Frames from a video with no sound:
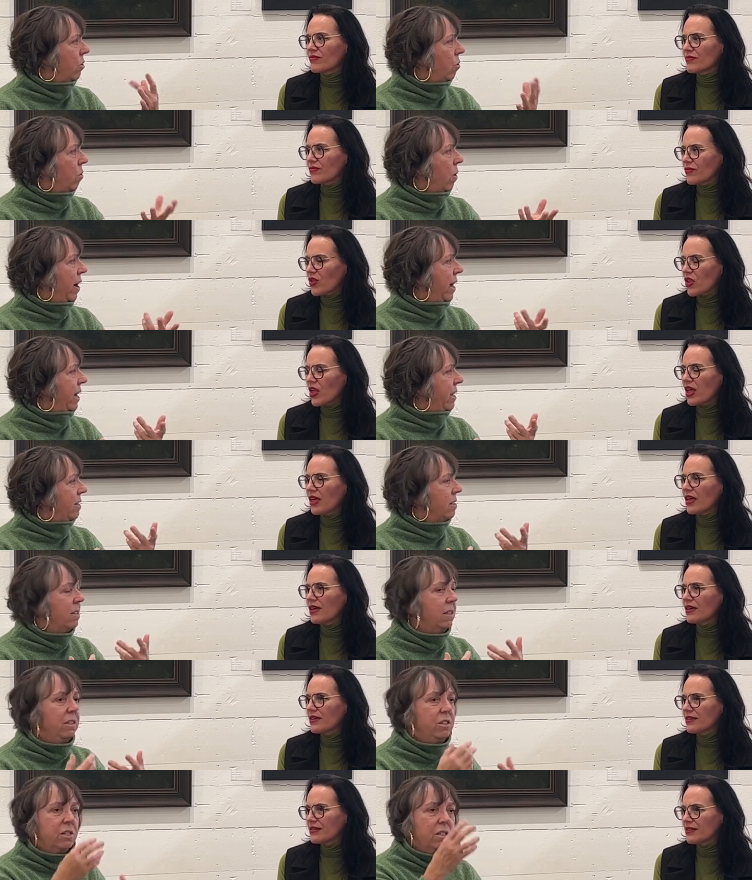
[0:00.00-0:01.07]
Speaker 1: the grays
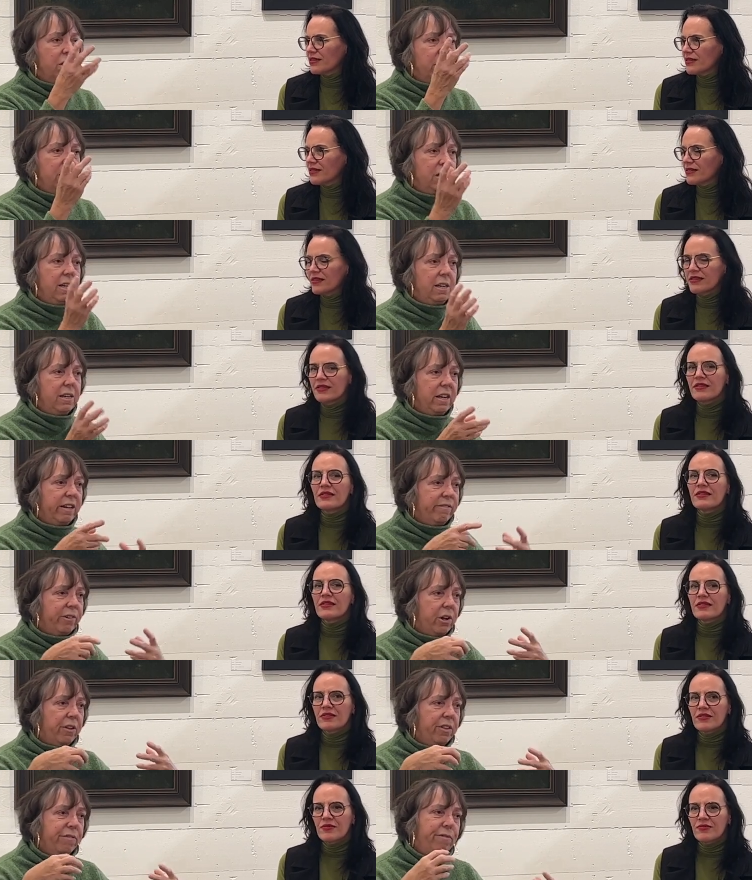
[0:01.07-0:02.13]
and just the detail of
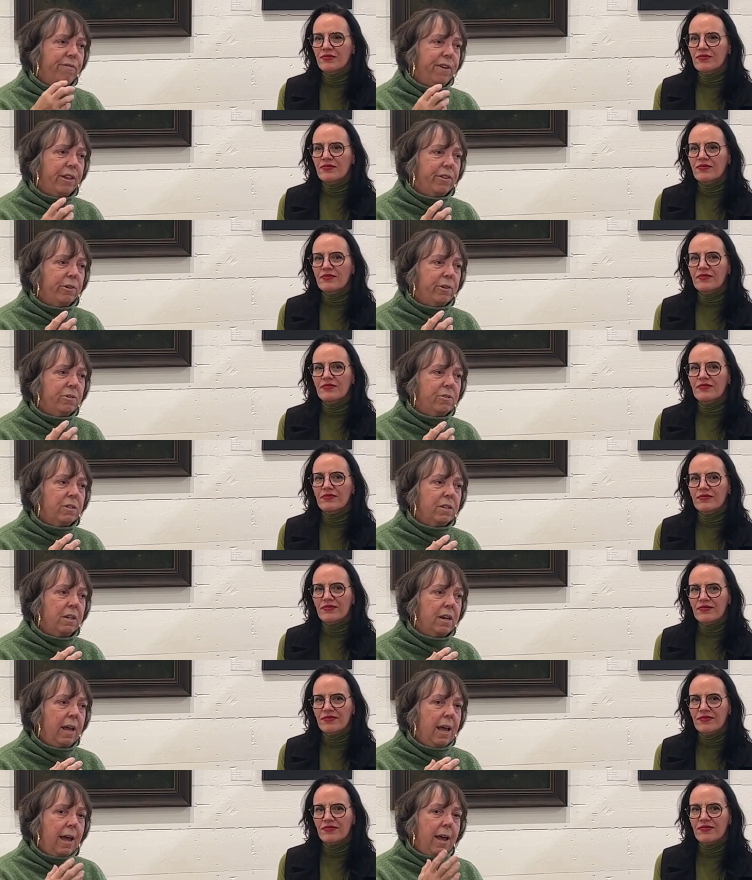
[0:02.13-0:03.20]
all the feathers and
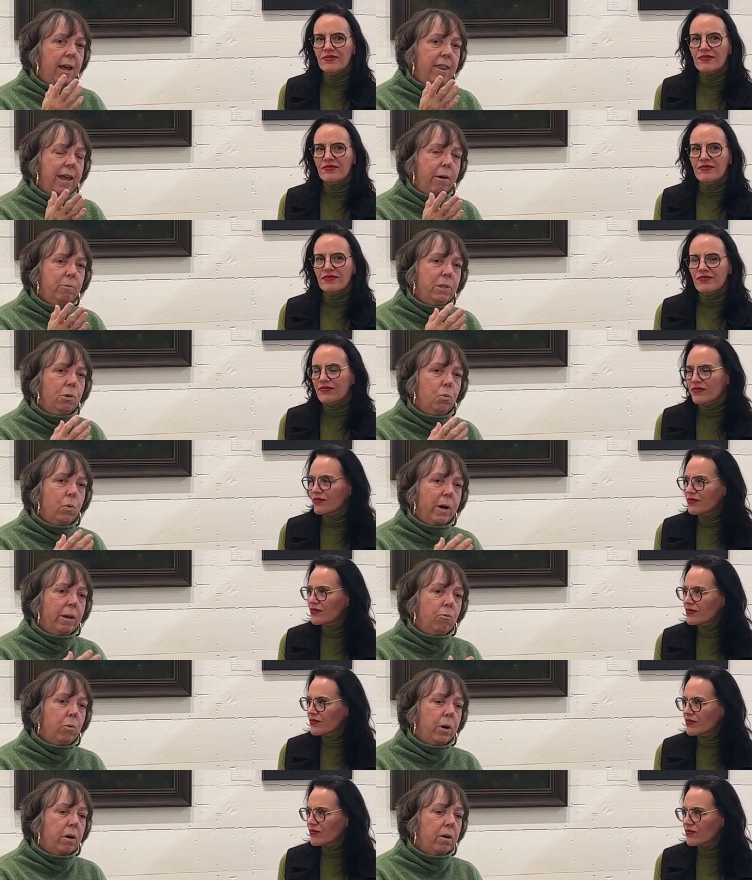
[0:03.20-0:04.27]
and that was the
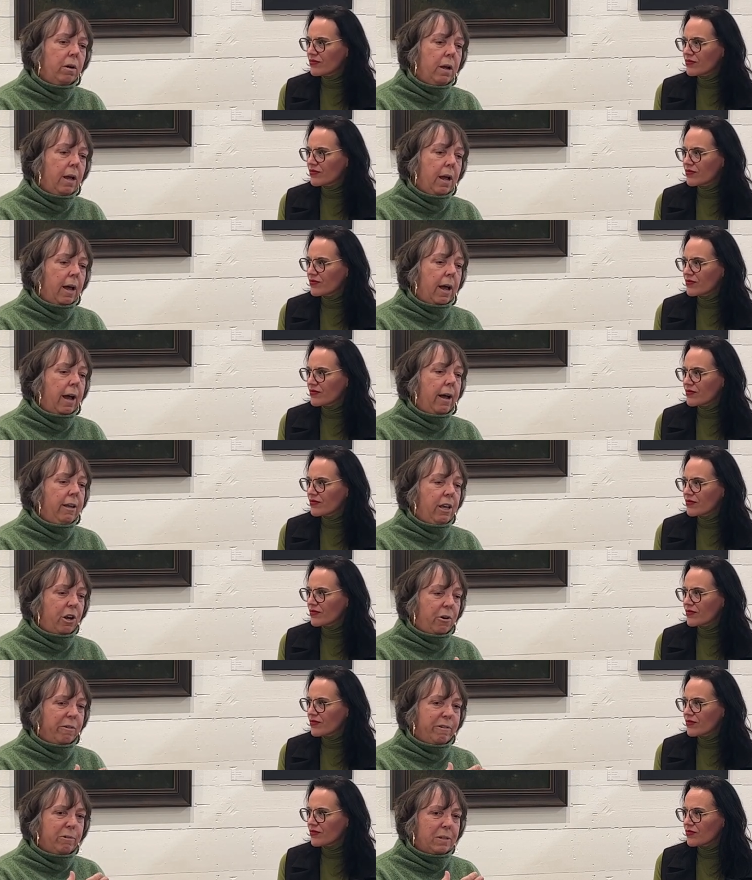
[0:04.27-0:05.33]
one where you
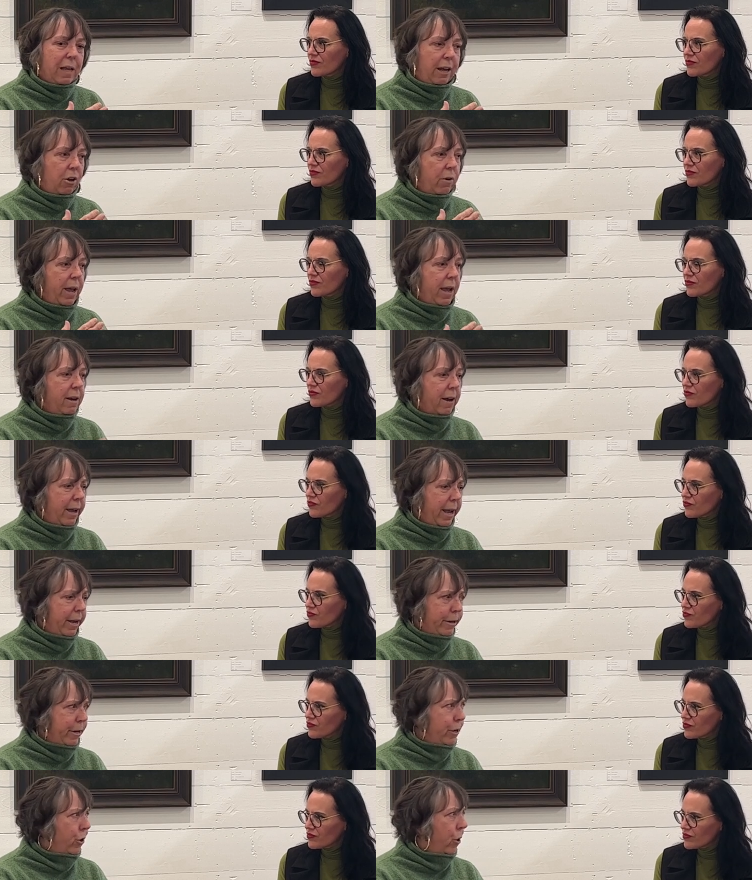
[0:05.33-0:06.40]
know it was like okay
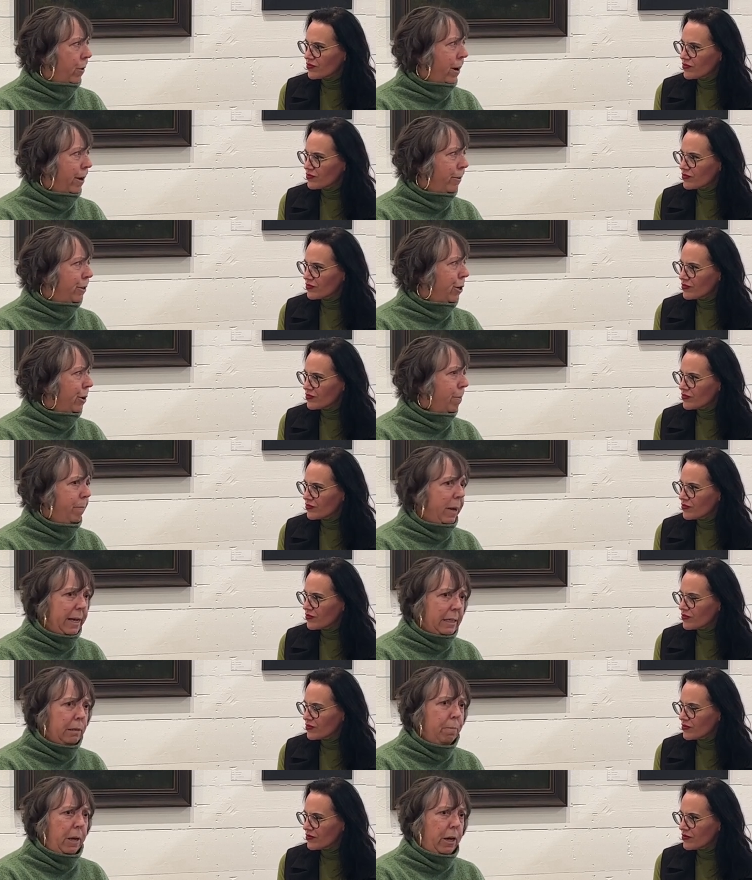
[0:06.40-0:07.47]
diane can you go down to your
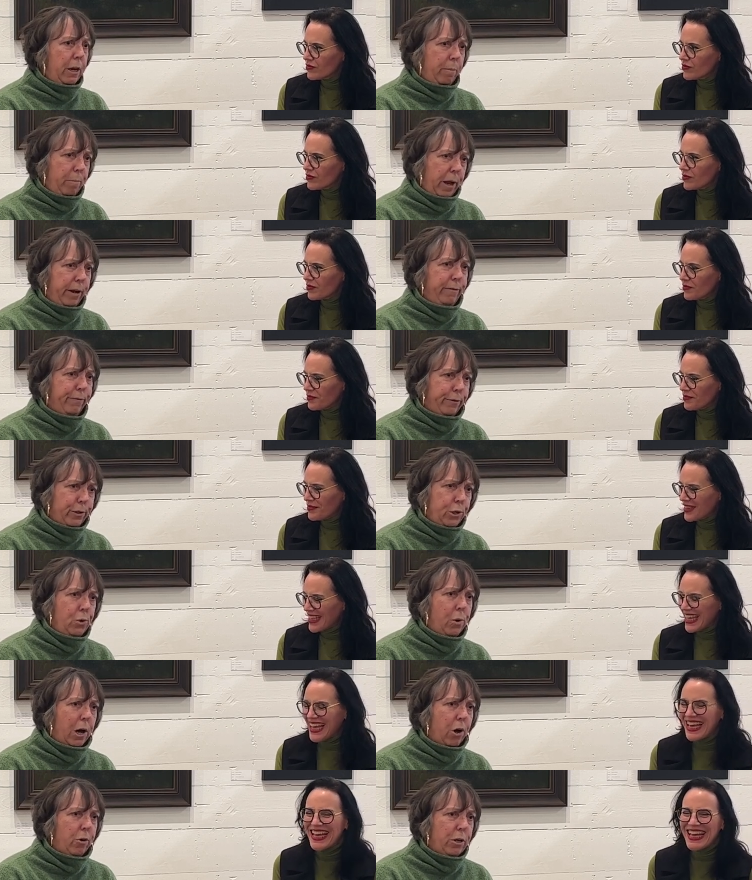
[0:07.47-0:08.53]
basement and paint for two
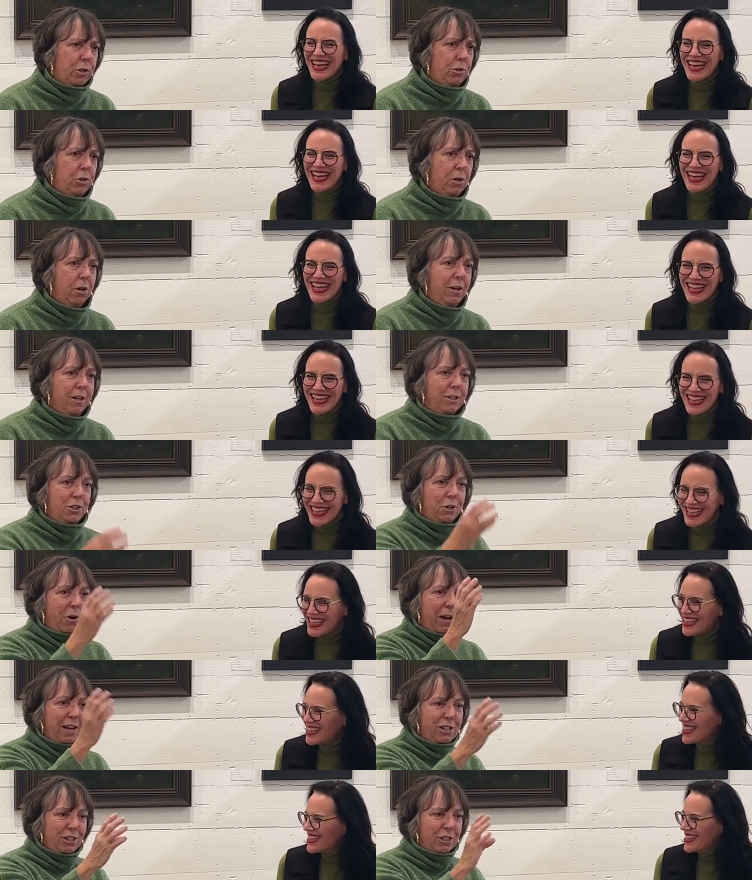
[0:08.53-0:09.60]
hours so
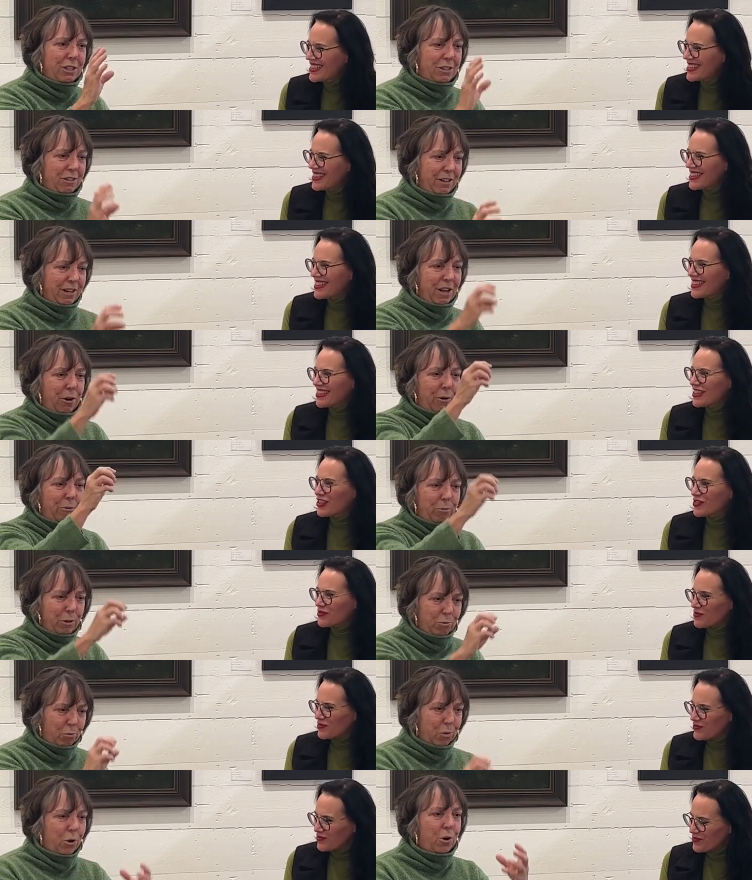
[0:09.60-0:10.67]
i just you know
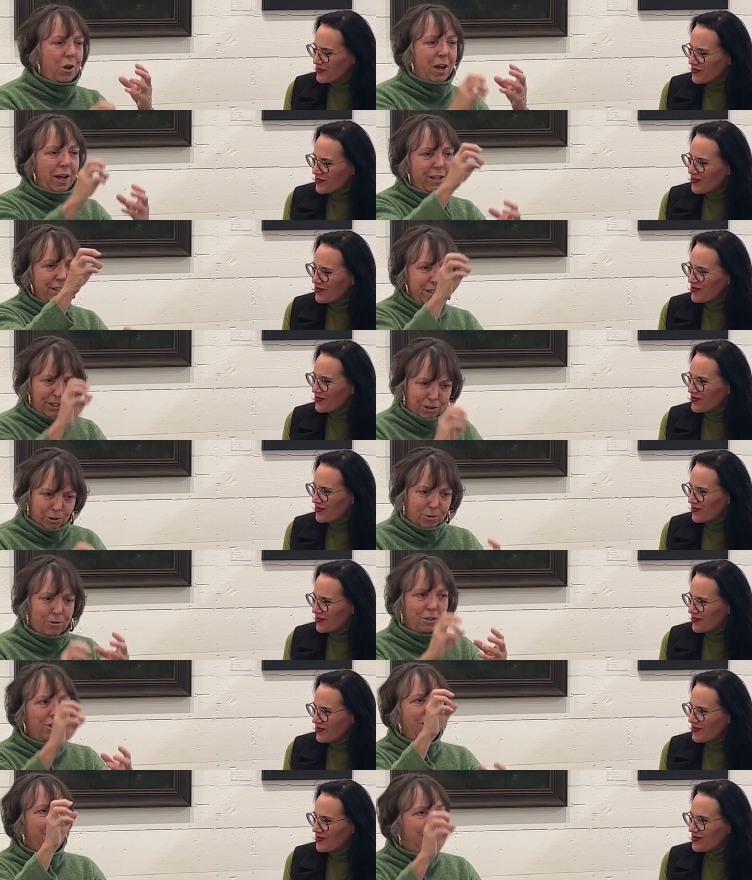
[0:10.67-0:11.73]
would work on certain
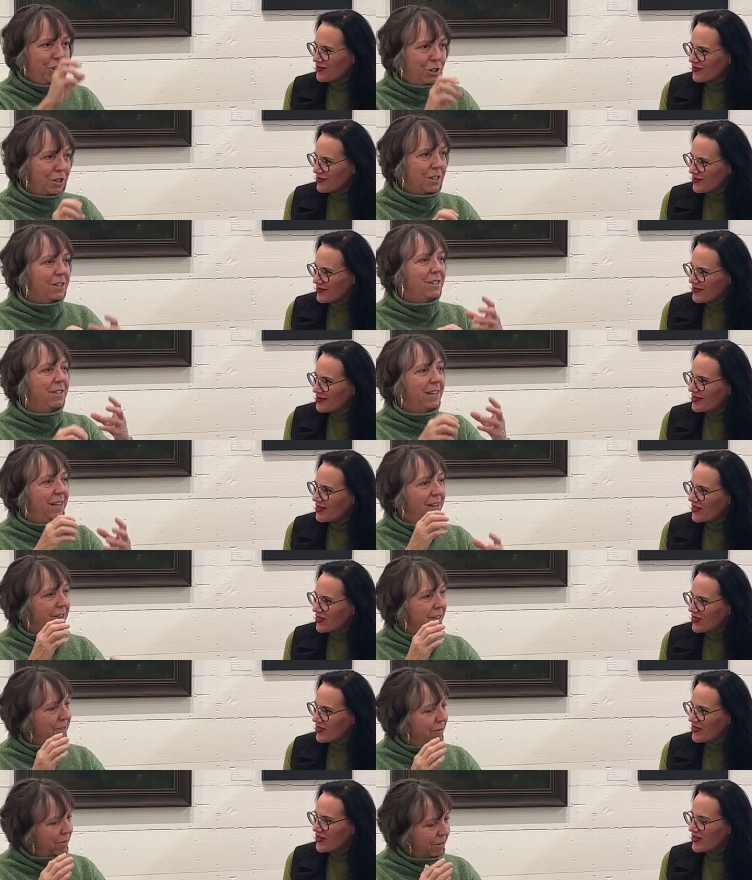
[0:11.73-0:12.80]
sections
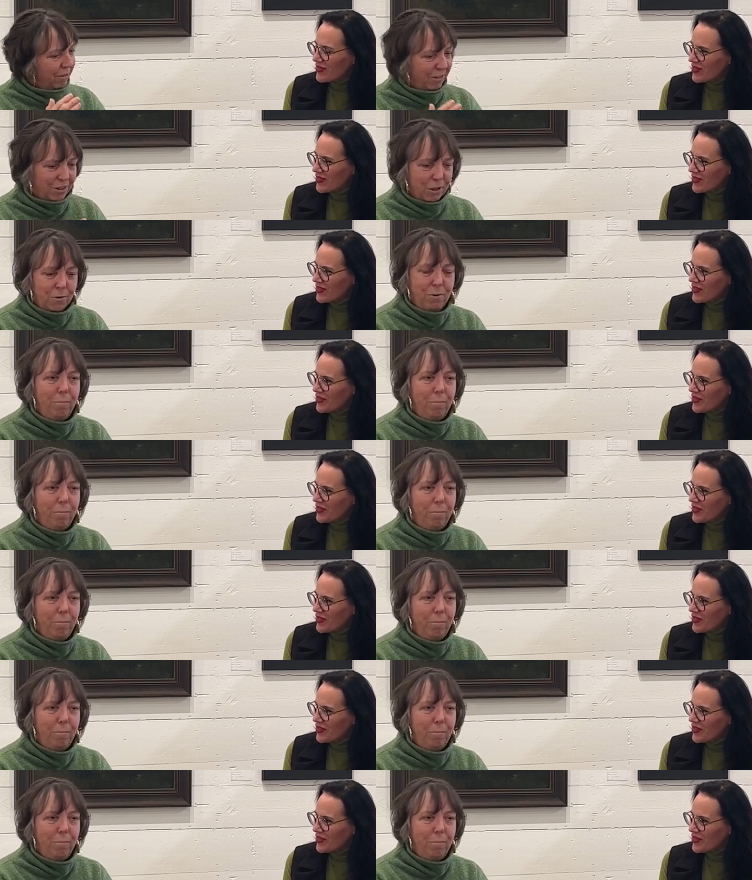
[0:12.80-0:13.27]
and lo and